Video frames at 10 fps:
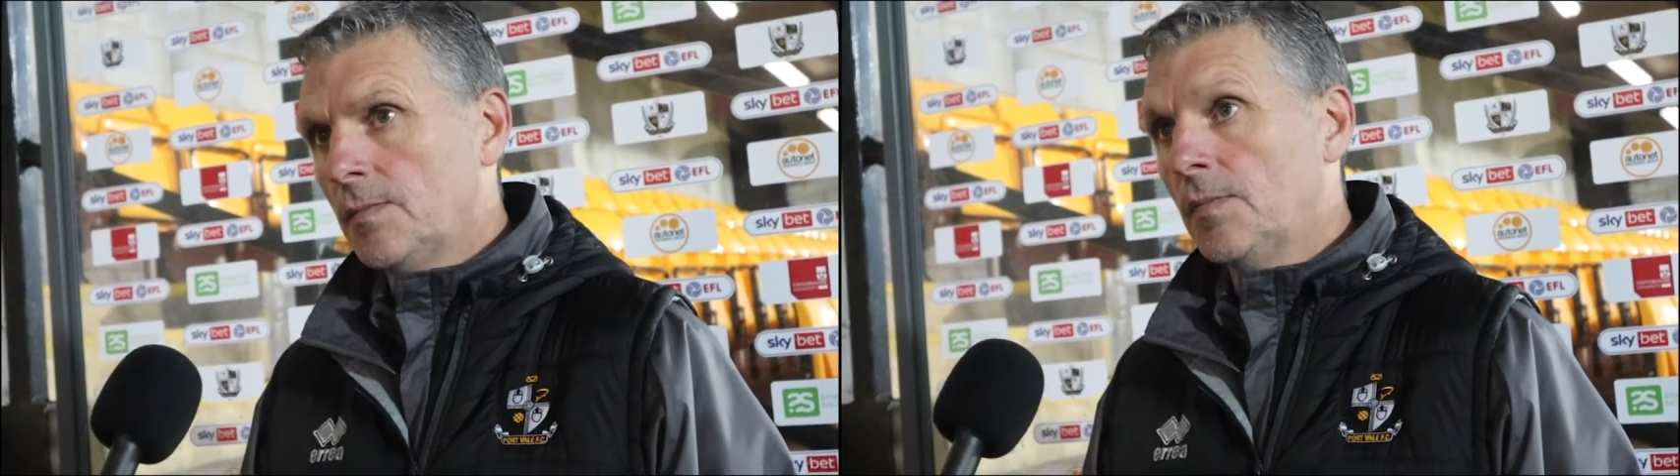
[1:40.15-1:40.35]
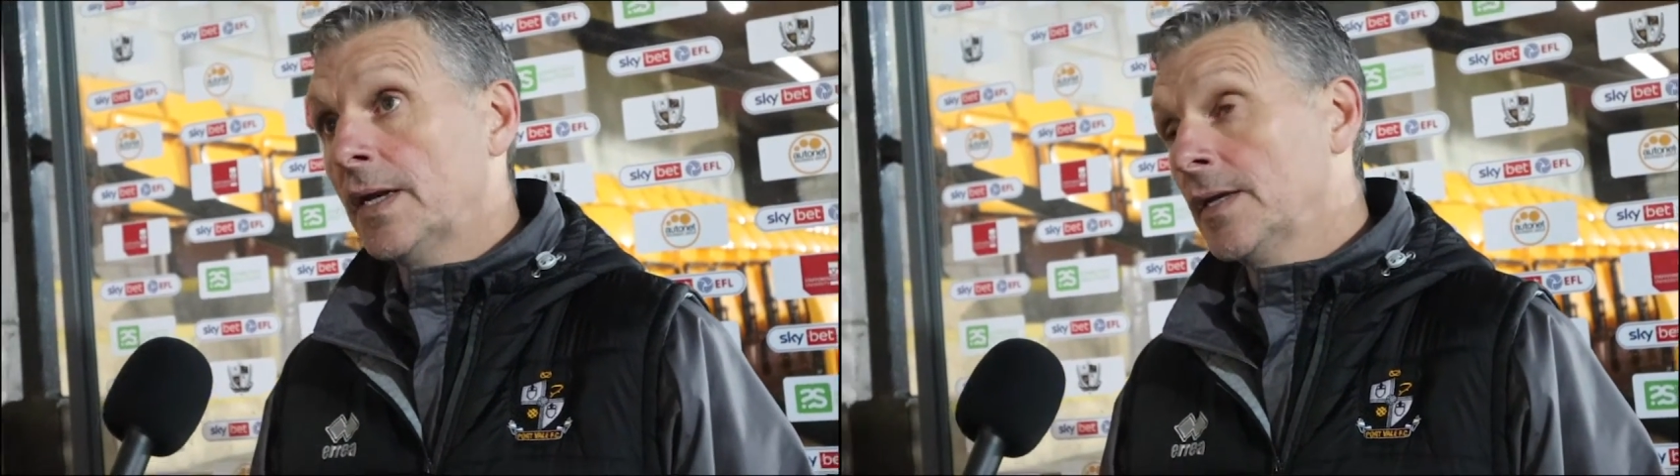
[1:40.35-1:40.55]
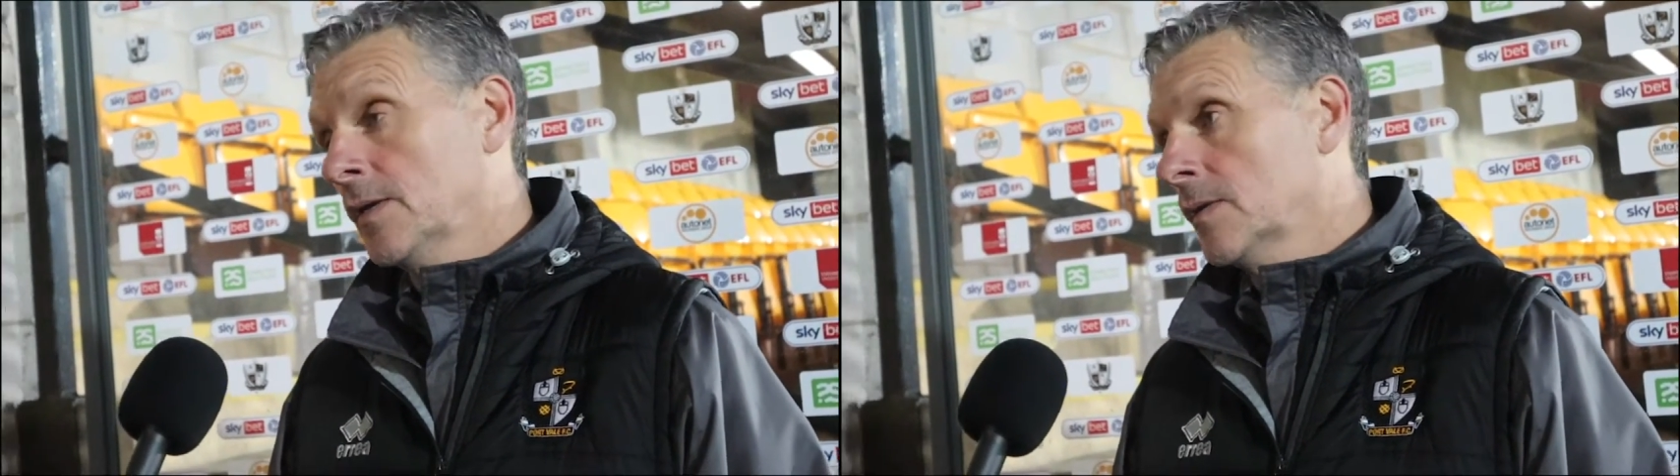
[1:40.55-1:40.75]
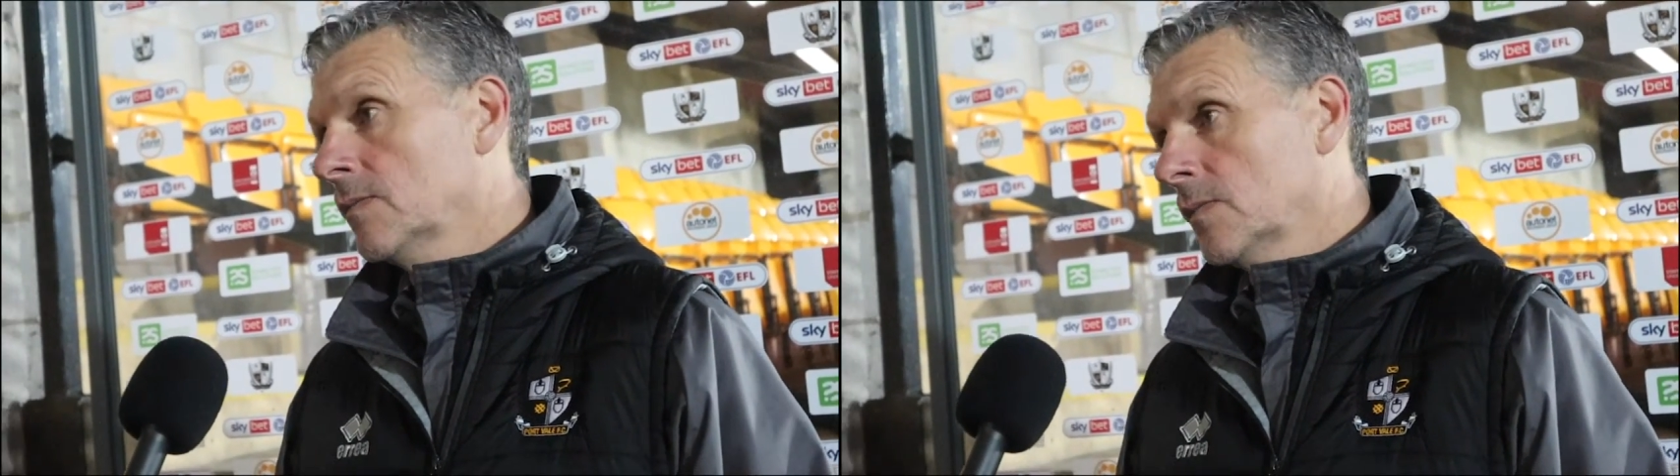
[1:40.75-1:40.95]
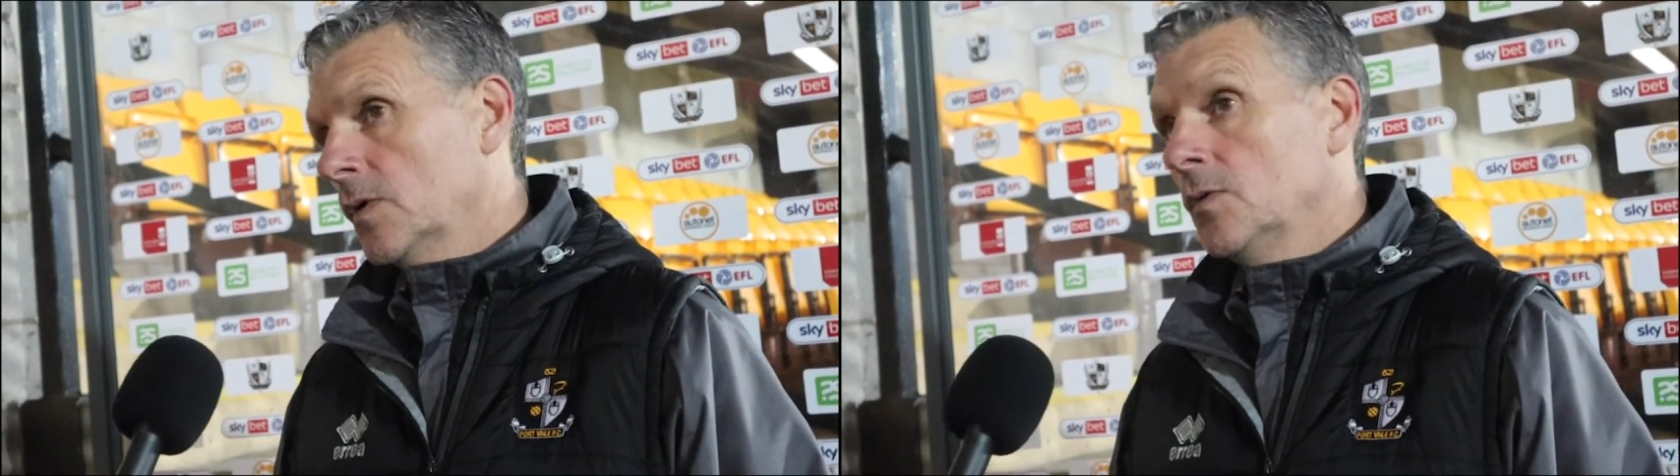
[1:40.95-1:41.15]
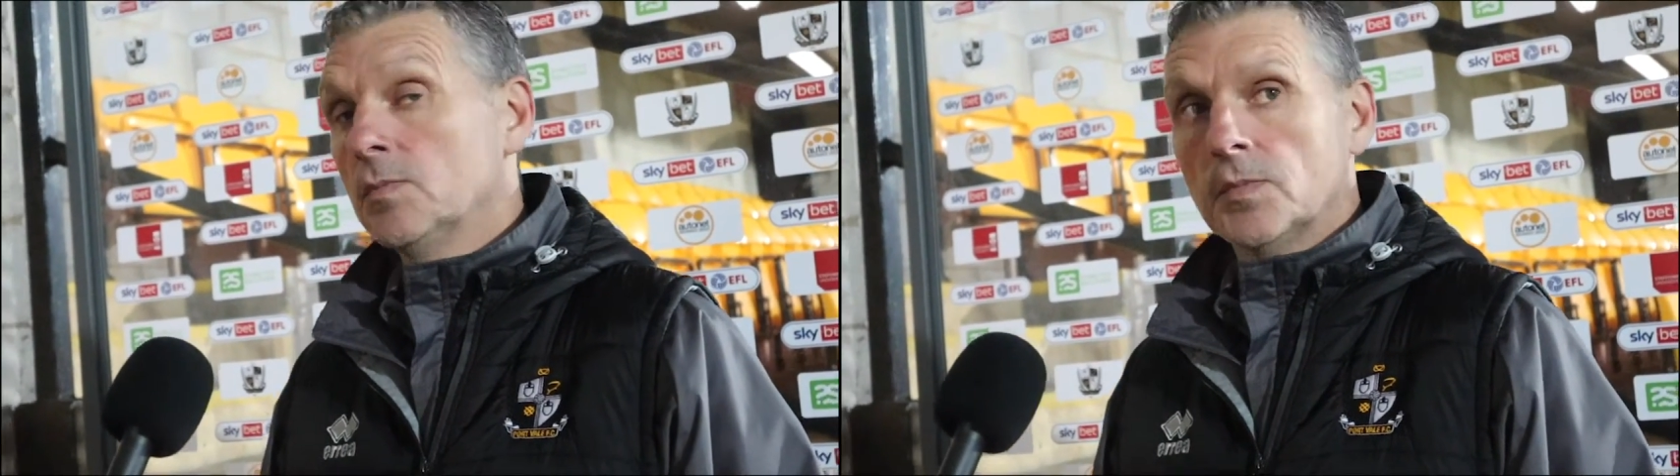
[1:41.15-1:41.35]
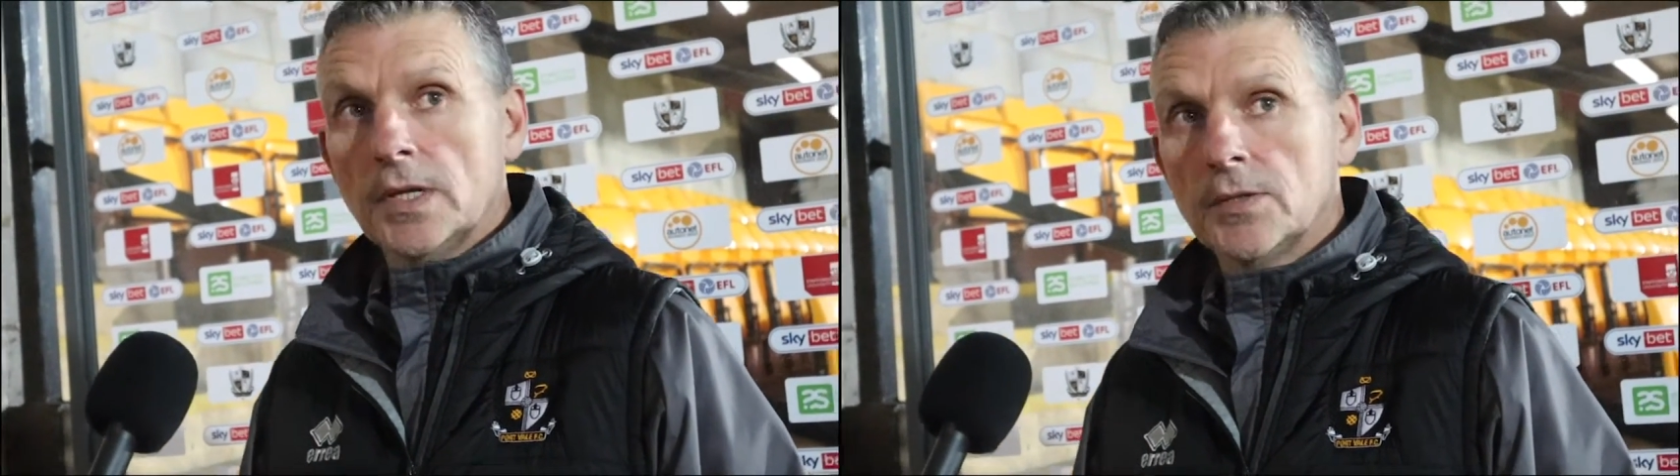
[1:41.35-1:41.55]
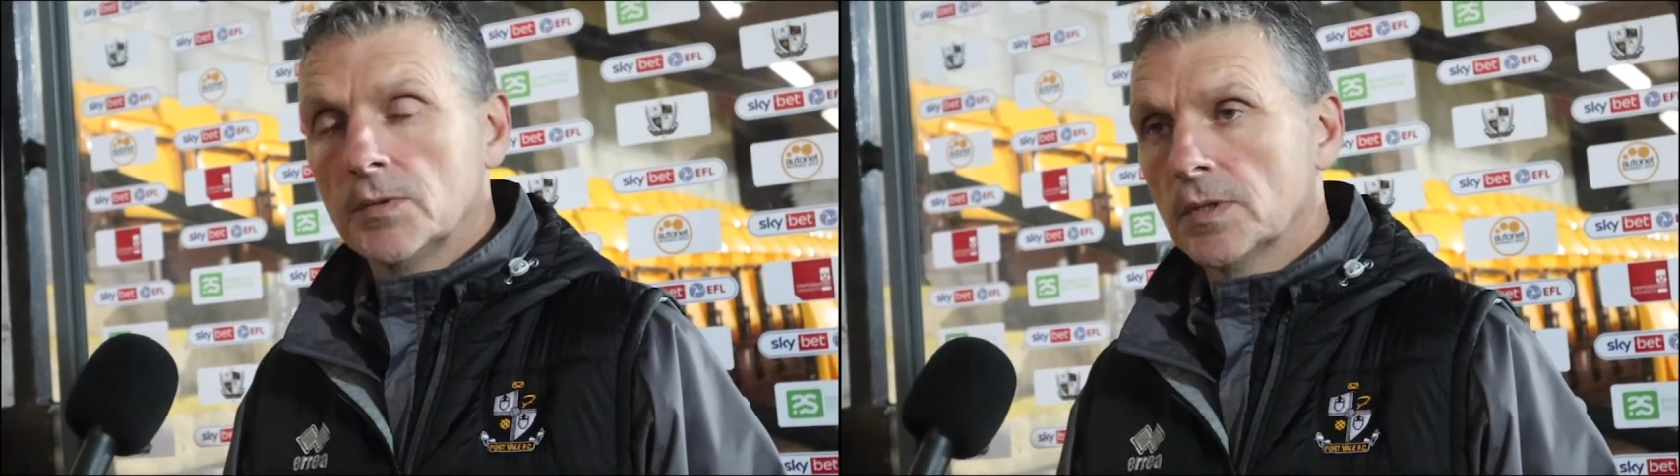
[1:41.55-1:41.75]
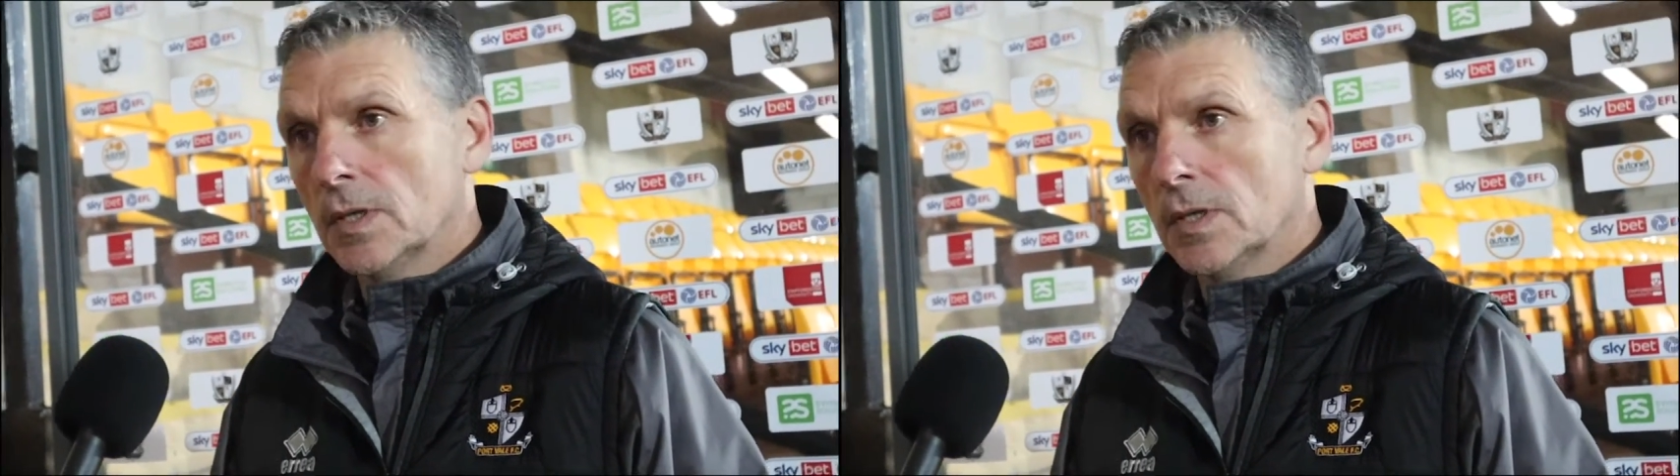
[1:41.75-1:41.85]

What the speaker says: Manny, who played